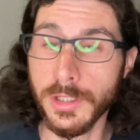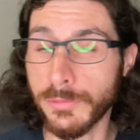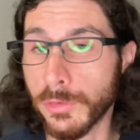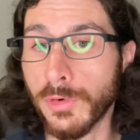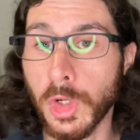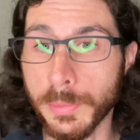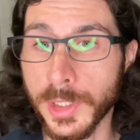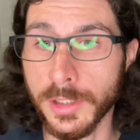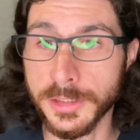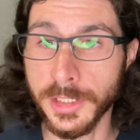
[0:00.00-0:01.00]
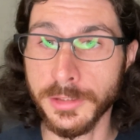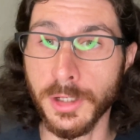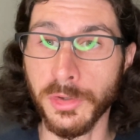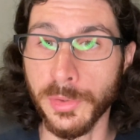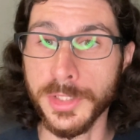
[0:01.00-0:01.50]
if you follow me on
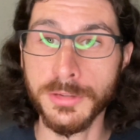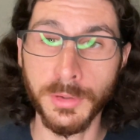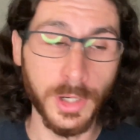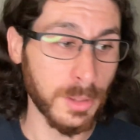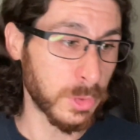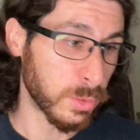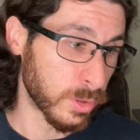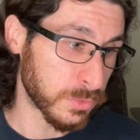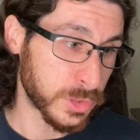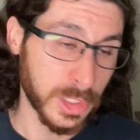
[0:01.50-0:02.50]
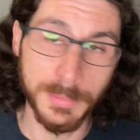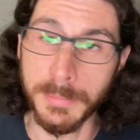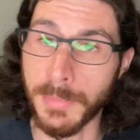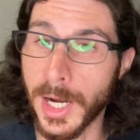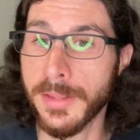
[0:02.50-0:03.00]
TikTok or Instagram, you would have seen me
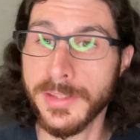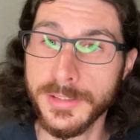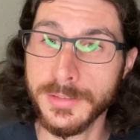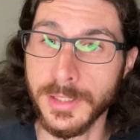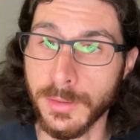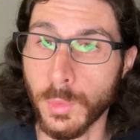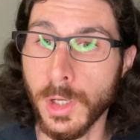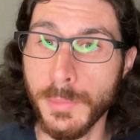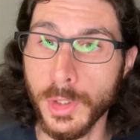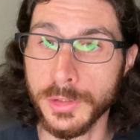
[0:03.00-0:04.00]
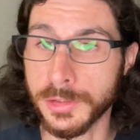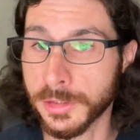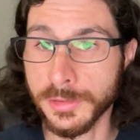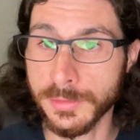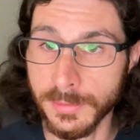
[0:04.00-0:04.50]
buy this at Walmart
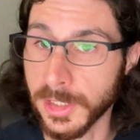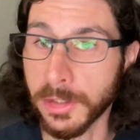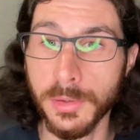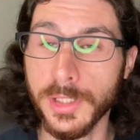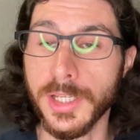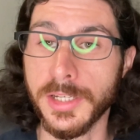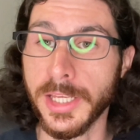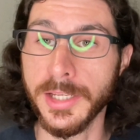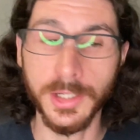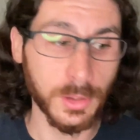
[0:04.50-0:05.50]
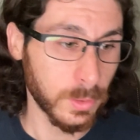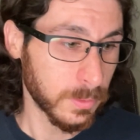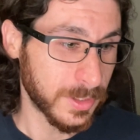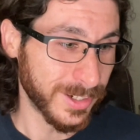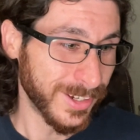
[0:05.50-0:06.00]
just literally a day ago.
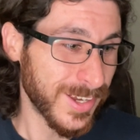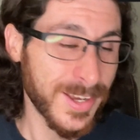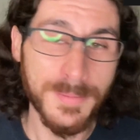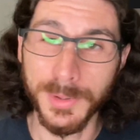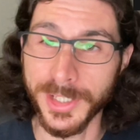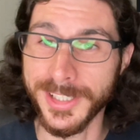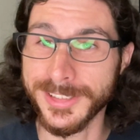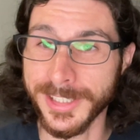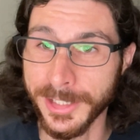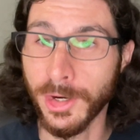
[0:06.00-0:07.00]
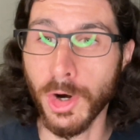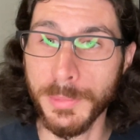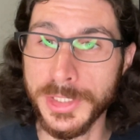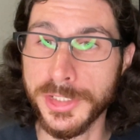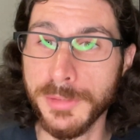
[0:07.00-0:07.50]
But it is a
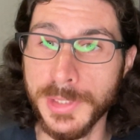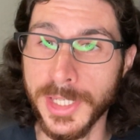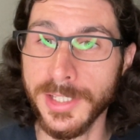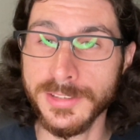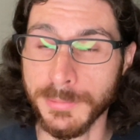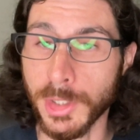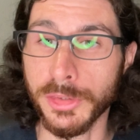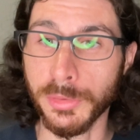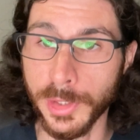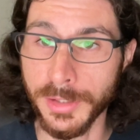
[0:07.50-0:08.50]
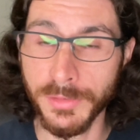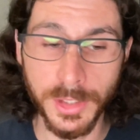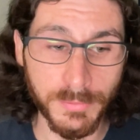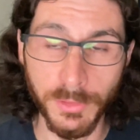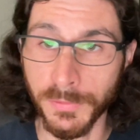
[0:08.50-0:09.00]
Garmin GPS. I bought 3 of
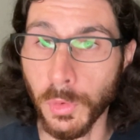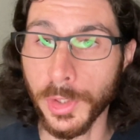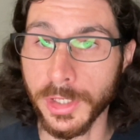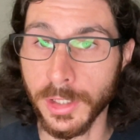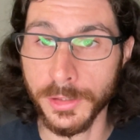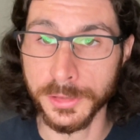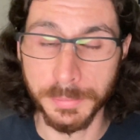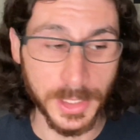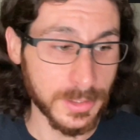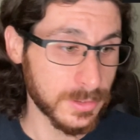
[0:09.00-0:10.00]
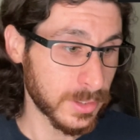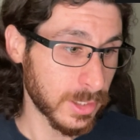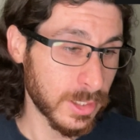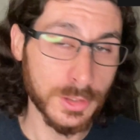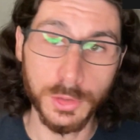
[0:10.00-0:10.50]
them for $40 a piece.
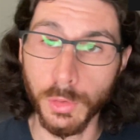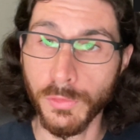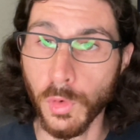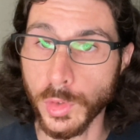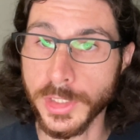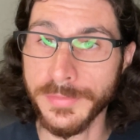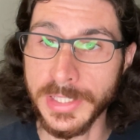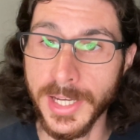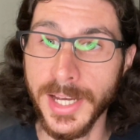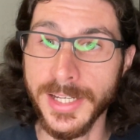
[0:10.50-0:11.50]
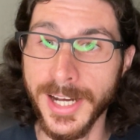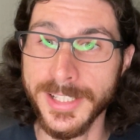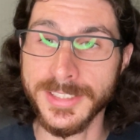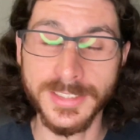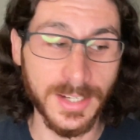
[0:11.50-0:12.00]
Sold for
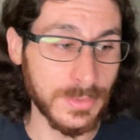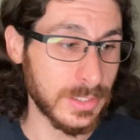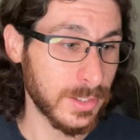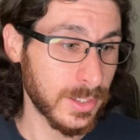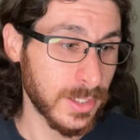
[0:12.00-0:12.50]
$79.97.